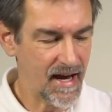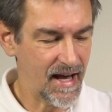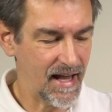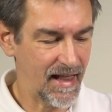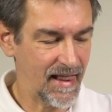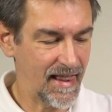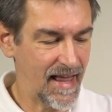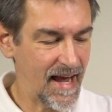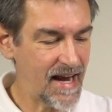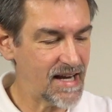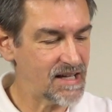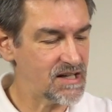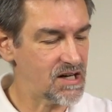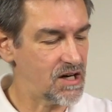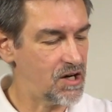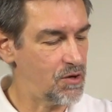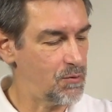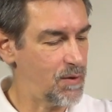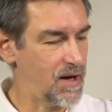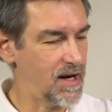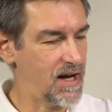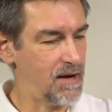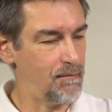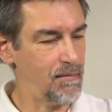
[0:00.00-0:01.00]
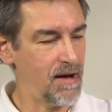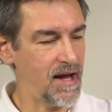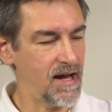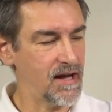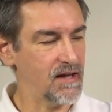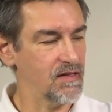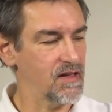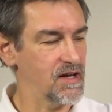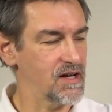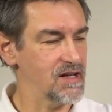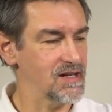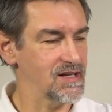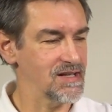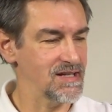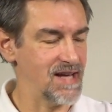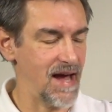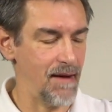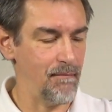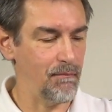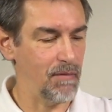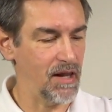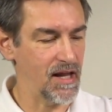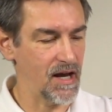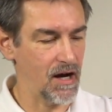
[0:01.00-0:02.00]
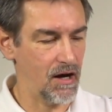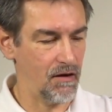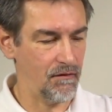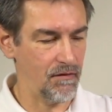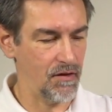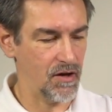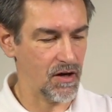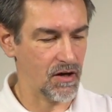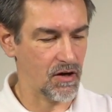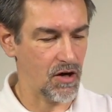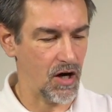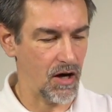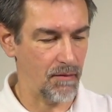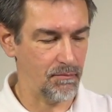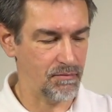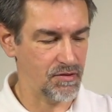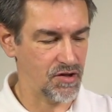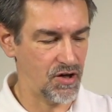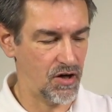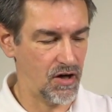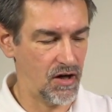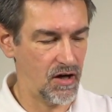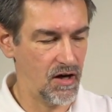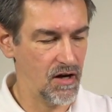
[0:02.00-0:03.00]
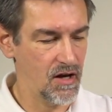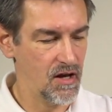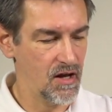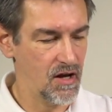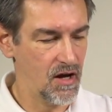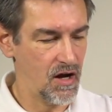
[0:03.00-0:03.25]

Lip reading: later when I make the assembly of the copter.